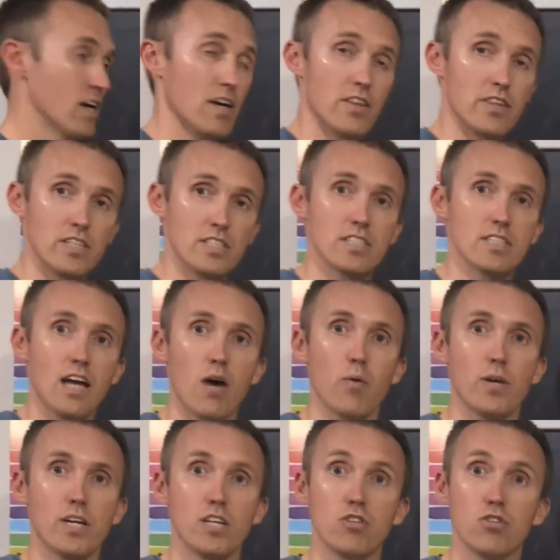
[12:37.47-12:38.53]
This is how we
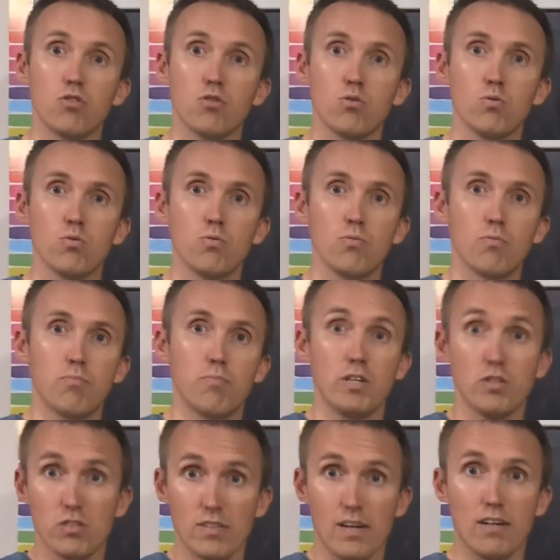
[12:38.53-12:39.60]
can do
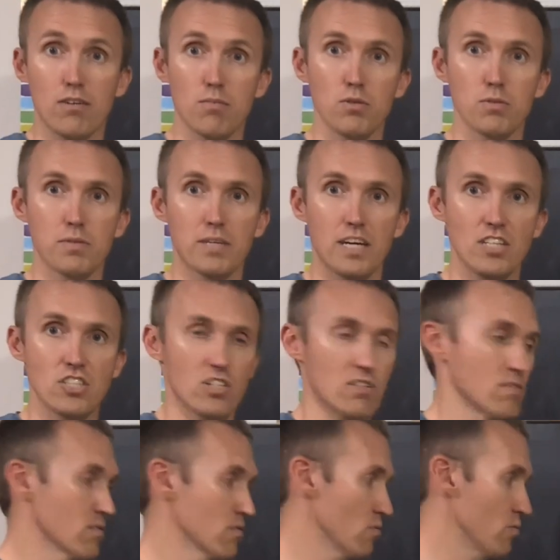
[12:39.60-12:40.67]
matrix vector multiplication.
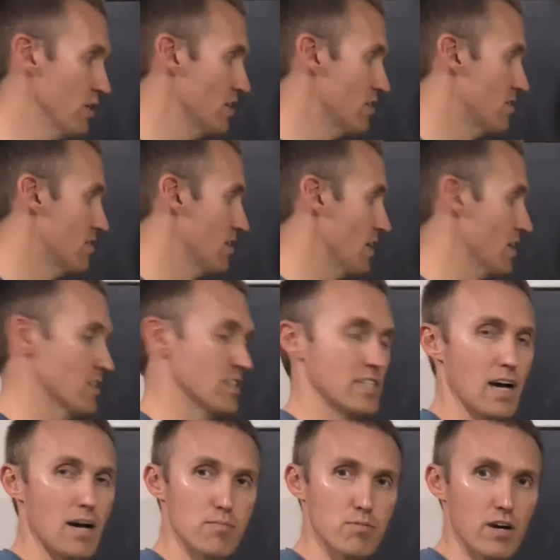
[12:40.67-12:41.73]
We take the
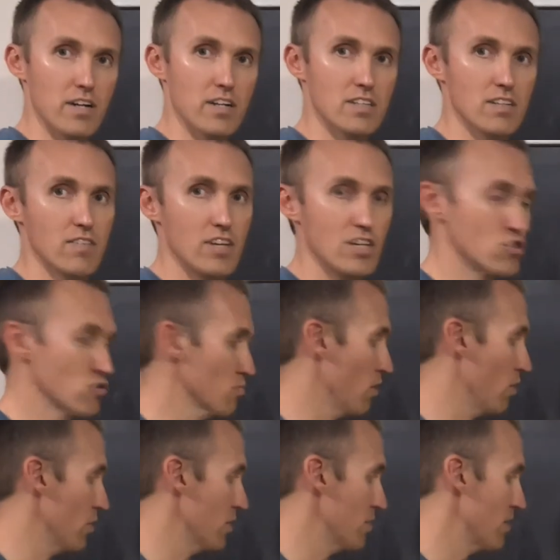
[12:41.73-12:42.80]
dot product of each
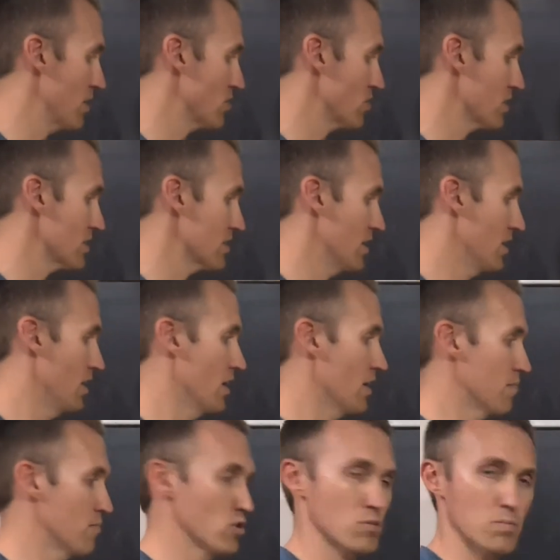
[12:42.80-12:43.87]
row in the matrix,
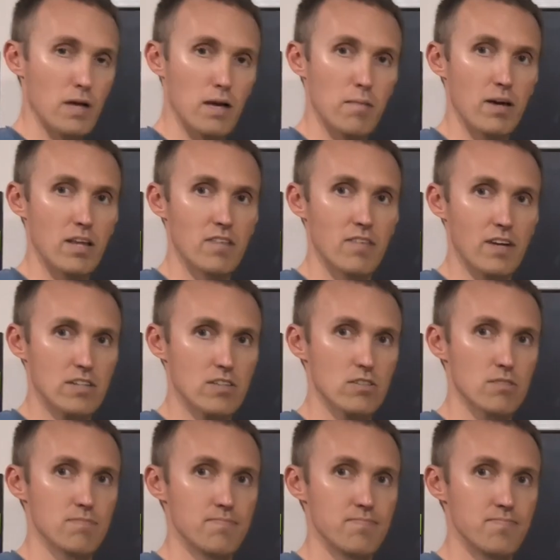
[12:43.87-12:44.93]
multiply it by the vector.
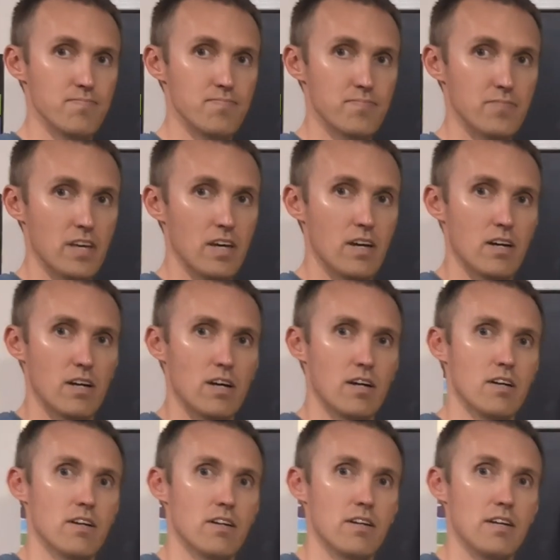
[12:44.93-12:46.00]

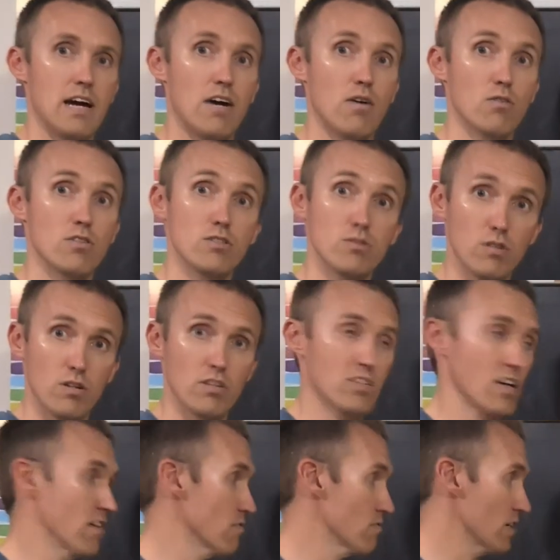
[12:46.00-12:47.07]
Now, you notice
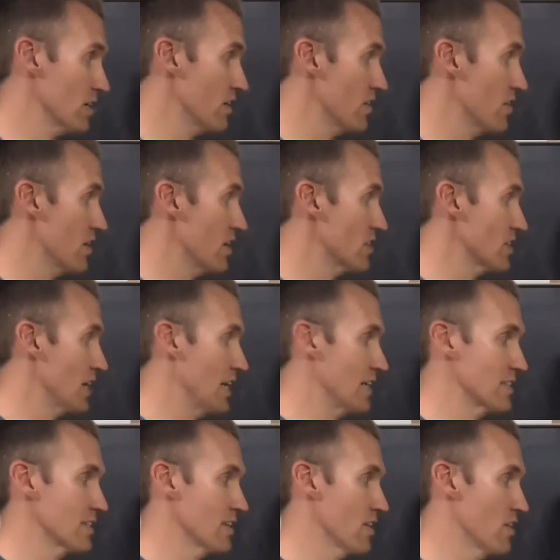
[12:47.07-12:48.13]
I've written this
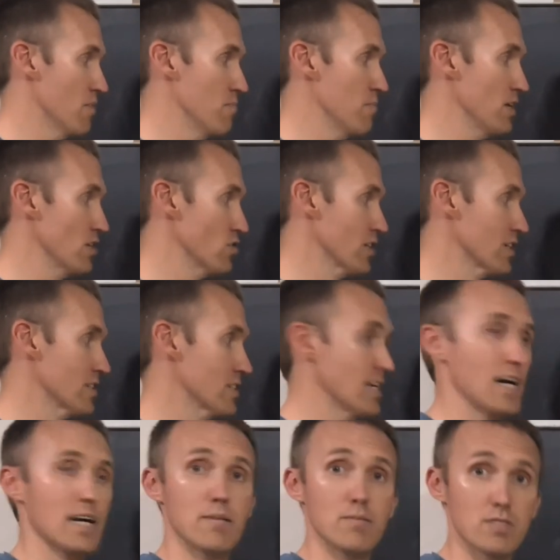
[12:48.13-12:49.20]
as the matrix
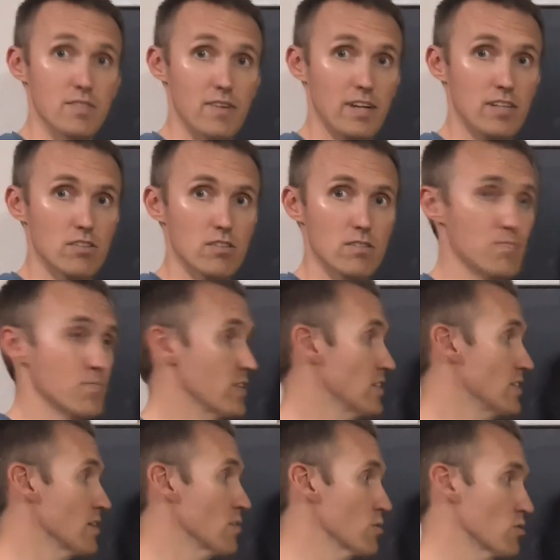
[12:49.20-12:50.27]
times the vector is
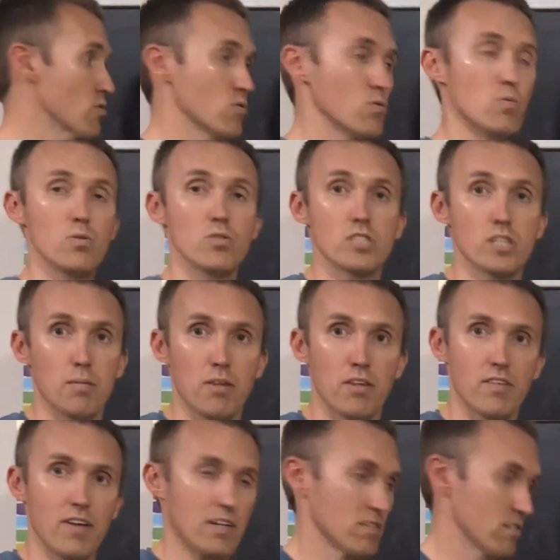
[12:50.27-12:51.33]
equal to some other
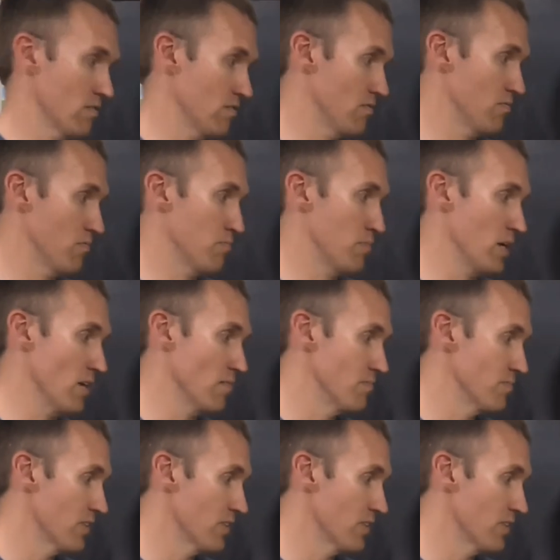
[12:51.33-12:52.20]
vector, B,